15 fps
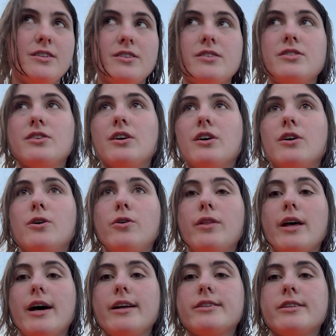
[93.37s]
So,
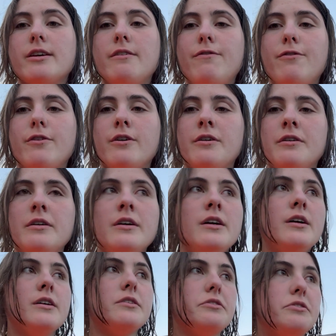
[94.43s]
that's it for
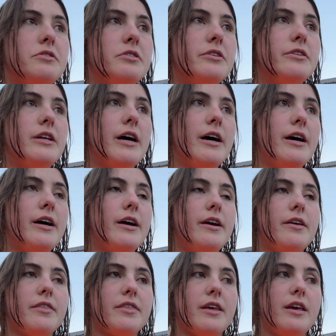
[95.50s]

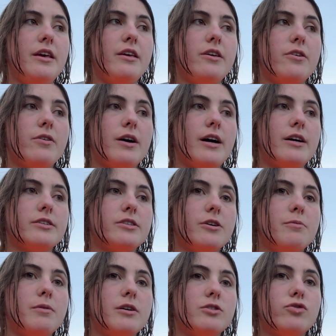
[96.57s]
today. Thank you guys
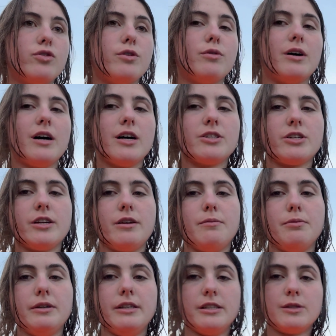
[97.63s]
so much for watching.
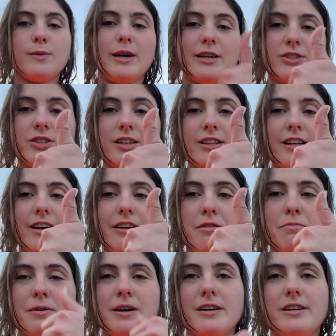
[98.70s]
Please smash the
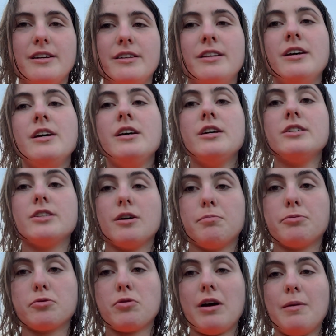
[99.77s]
like button,
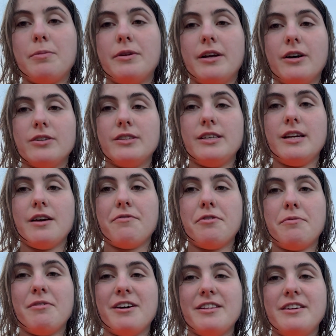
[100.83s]
subscribe, and I'll see
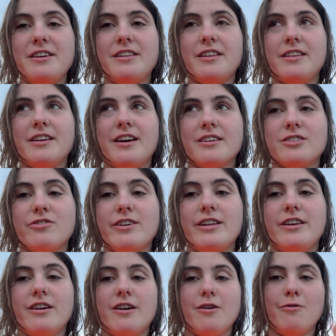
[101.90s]
everybody in the next
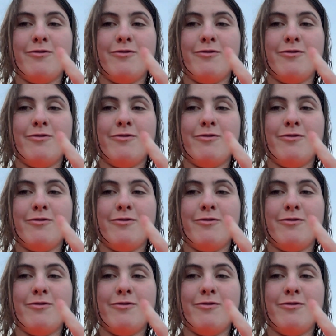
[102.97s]
video.